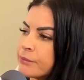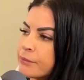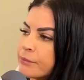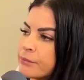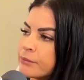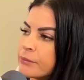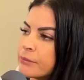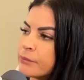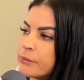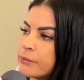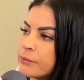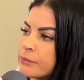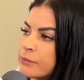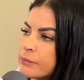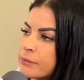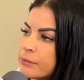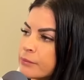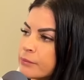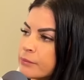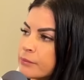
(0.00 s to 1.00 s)

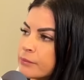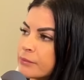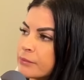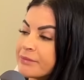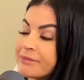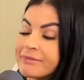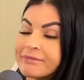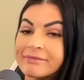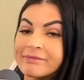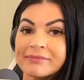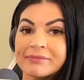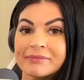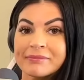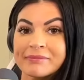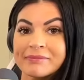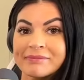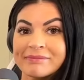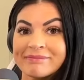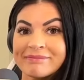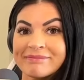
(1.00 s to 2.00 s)

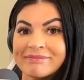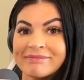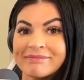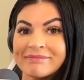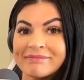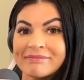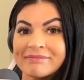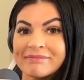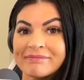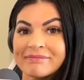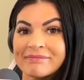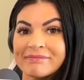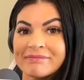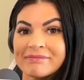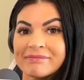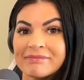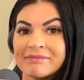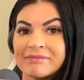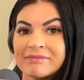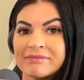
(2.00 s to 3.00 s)

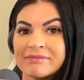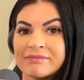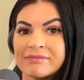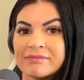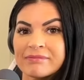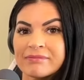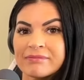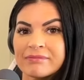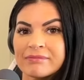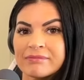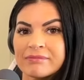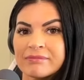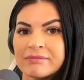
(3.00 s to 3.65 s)
This person isn't speaking.